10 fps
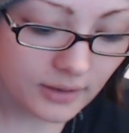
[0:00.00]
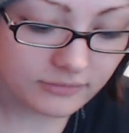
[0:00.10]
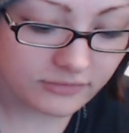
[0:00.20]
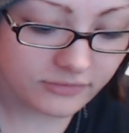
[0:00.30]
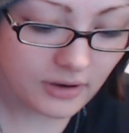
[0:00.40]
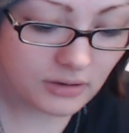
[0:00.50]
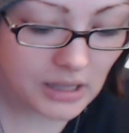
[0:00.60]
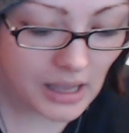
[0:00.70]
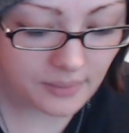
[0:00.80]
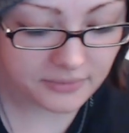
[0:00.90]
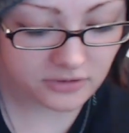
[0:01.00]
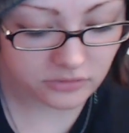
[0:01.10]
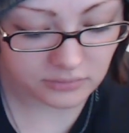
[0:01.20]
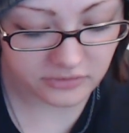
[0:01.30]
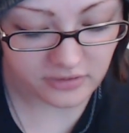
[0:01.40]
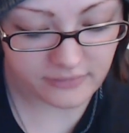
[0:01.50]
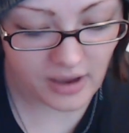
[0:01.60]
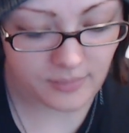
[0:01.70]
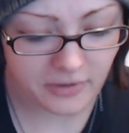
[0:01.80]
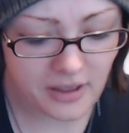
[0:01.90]
Very happy to receive
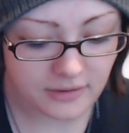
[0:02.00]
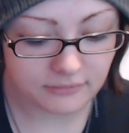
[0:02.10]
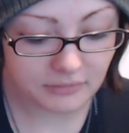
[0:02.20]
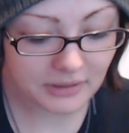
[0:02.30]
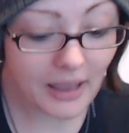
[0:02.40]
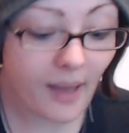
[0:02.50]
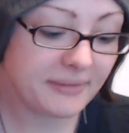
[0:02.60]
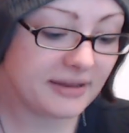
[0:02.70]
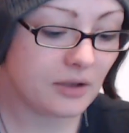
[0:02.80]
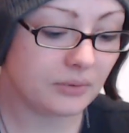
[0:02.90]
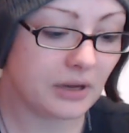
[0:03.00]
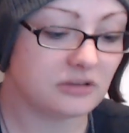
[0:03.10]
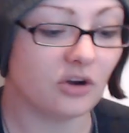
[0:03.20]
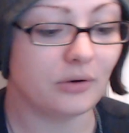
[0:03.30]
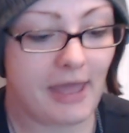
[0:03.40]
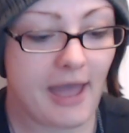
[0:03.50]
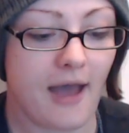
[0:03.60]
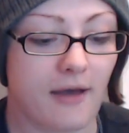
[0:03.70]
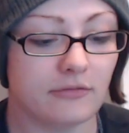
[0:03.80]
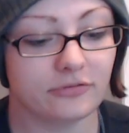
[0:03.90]
Hammerhead. Really happy to get one I don't
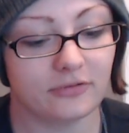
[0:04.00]
have.